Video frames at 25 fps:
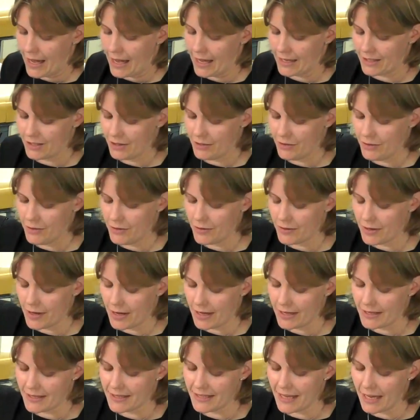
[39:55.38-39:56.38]
As you
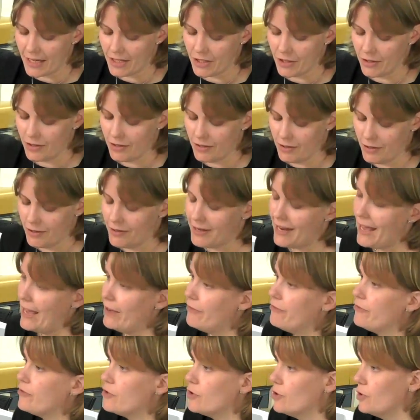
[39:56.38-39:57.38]
said, you
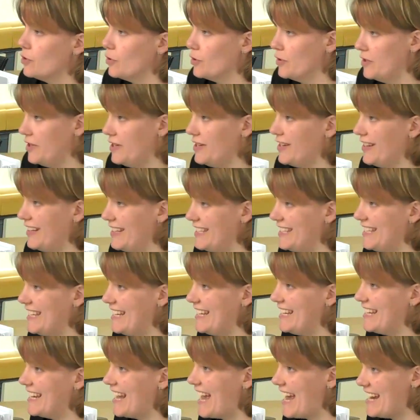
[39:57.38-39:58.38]
left Treloar's in
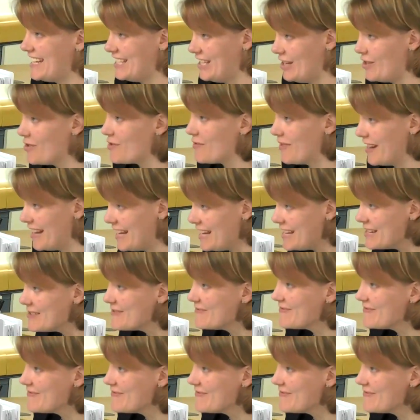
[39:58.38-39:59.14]
1983.